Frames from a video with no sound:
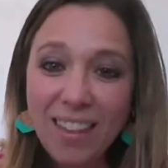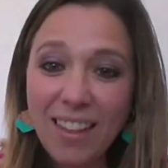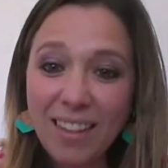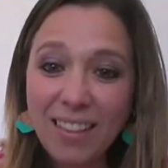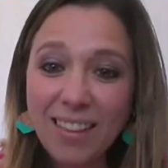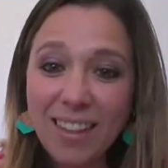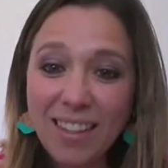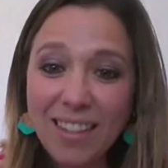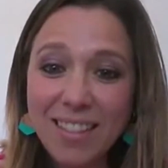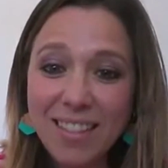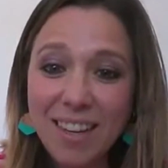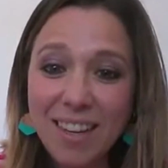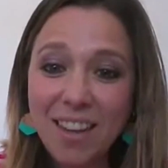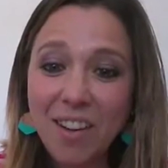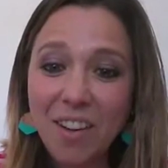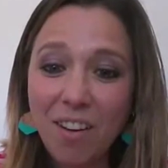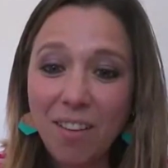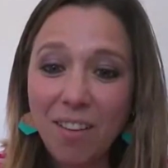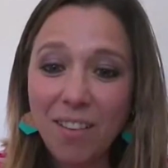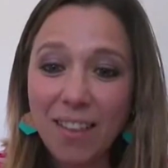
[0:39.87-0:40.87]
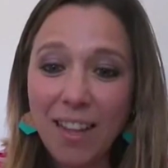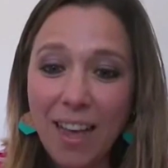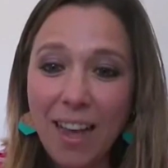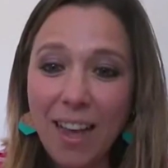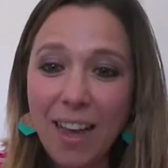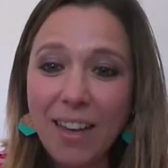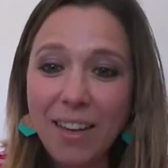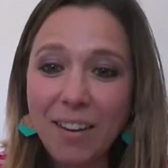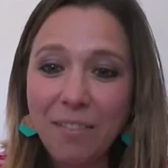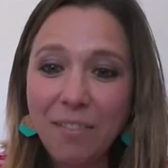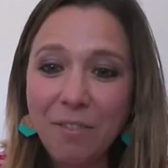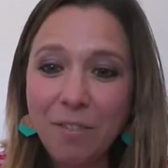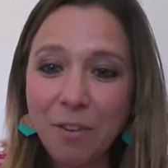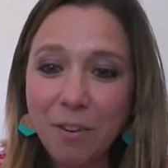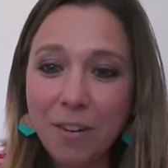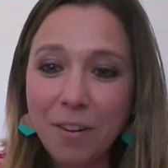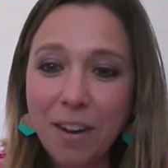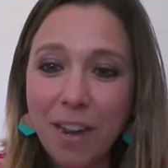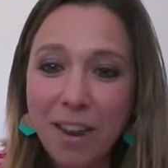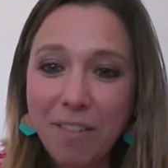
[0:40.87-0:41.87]
think that teaching online
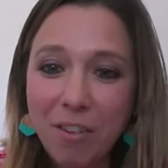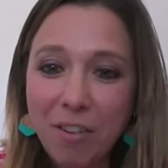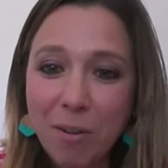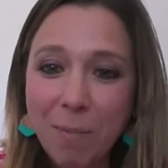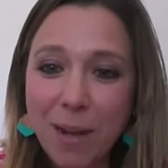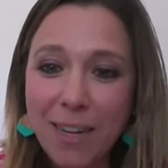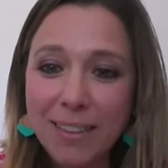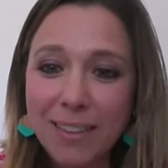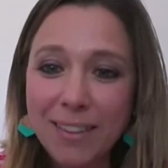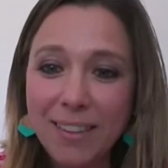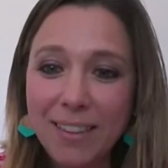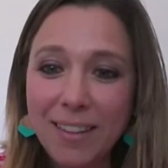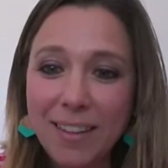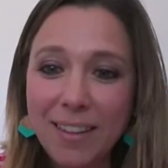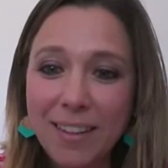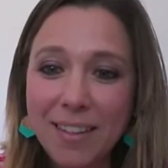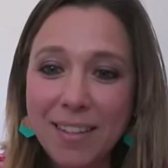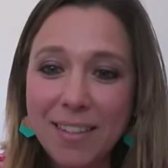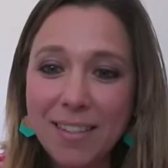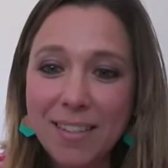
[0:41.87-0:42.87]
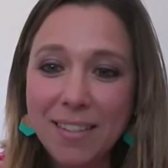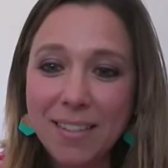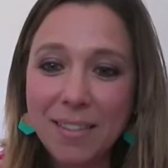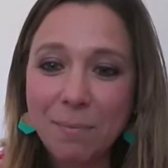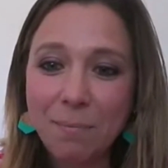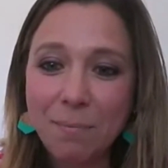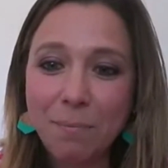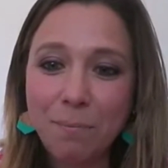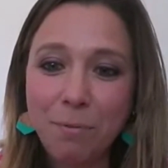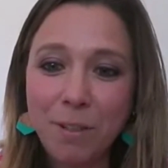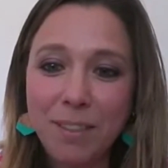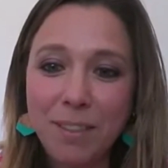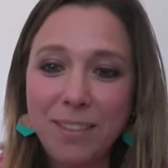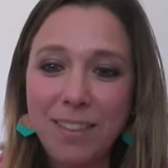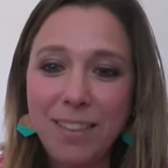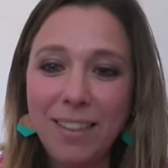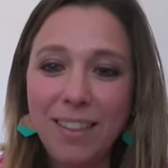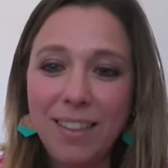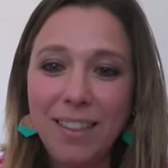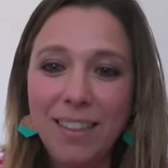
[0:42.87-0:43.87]
for everybody is
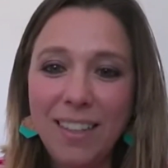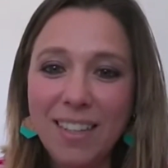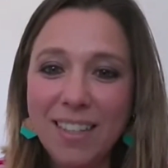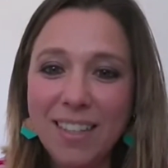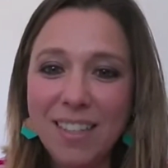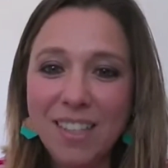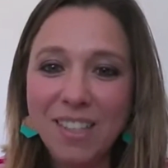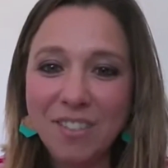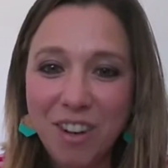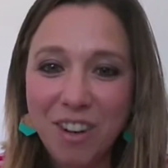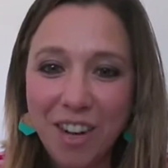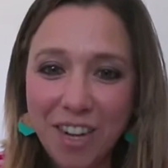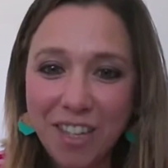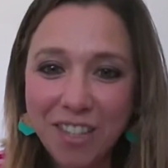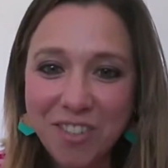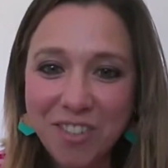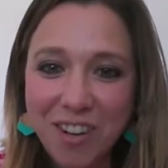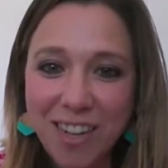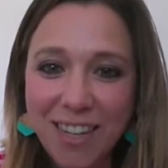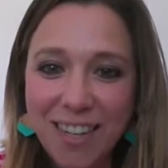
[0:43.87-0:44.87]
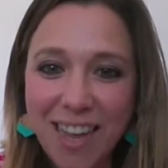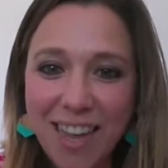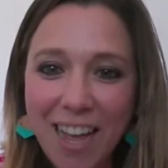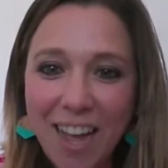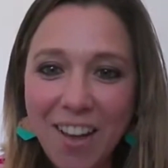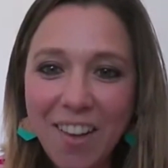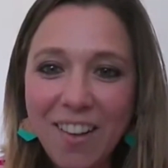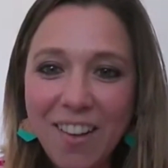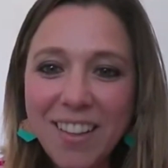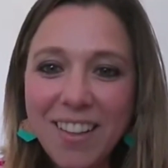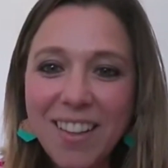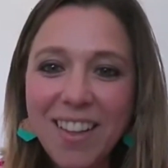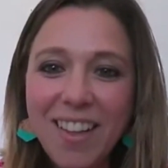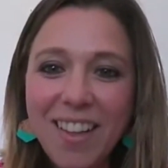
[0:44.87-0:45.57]
pretty strange right now.